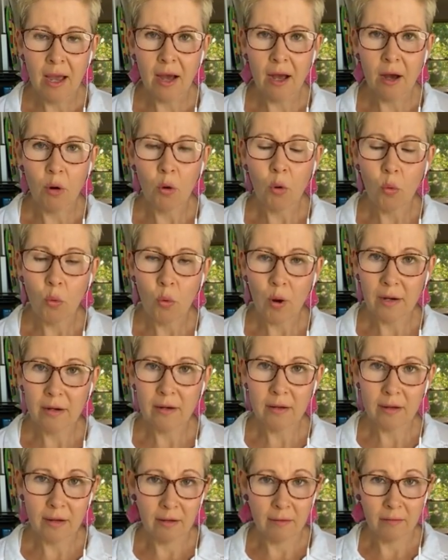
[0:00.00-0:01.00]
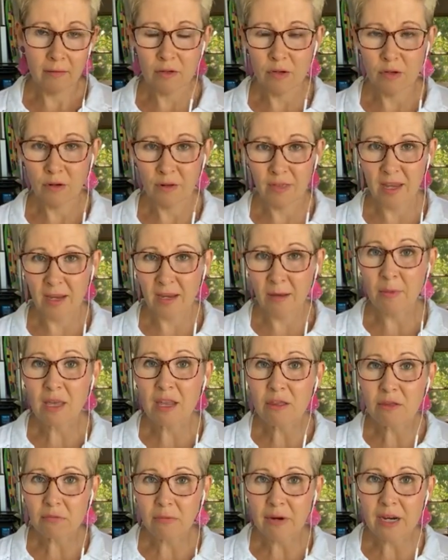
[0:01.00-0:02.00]
There can
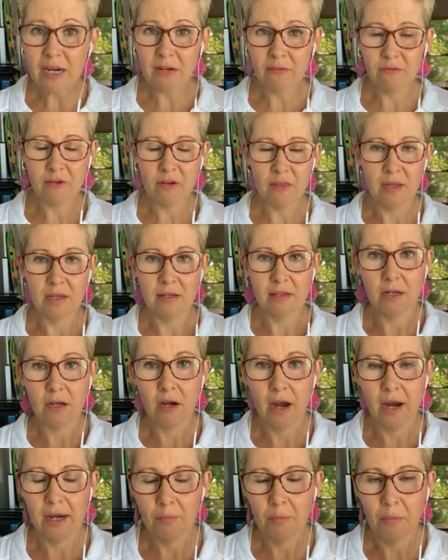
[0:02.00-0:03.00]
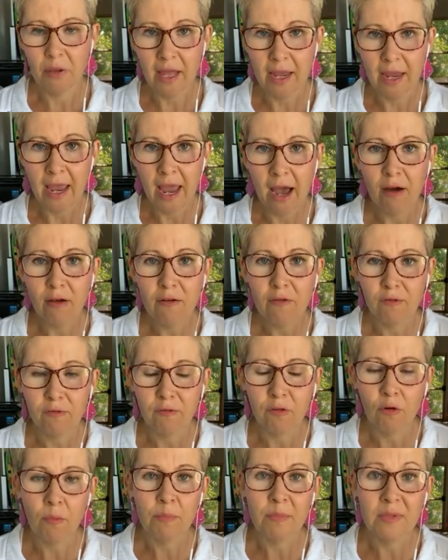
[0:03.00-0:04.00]
be three different things that kind of play out
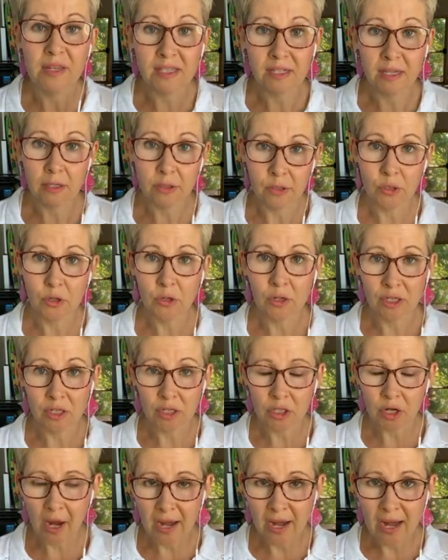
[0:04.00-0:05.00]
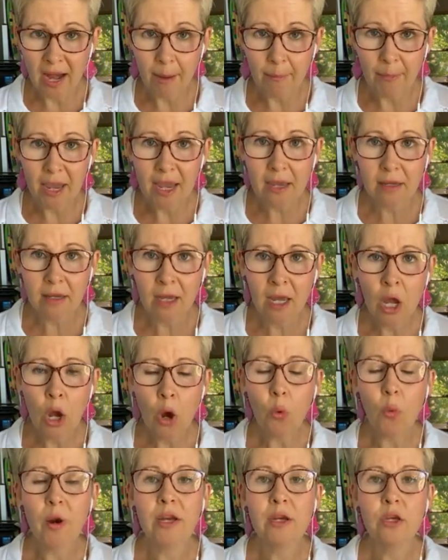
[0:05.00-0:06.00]
from this certain dynamic
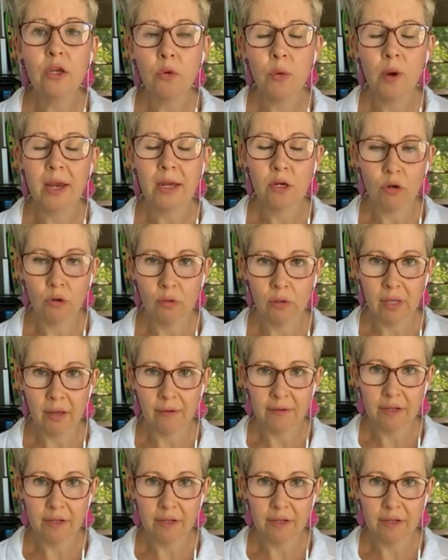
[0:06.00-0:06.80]
when you are not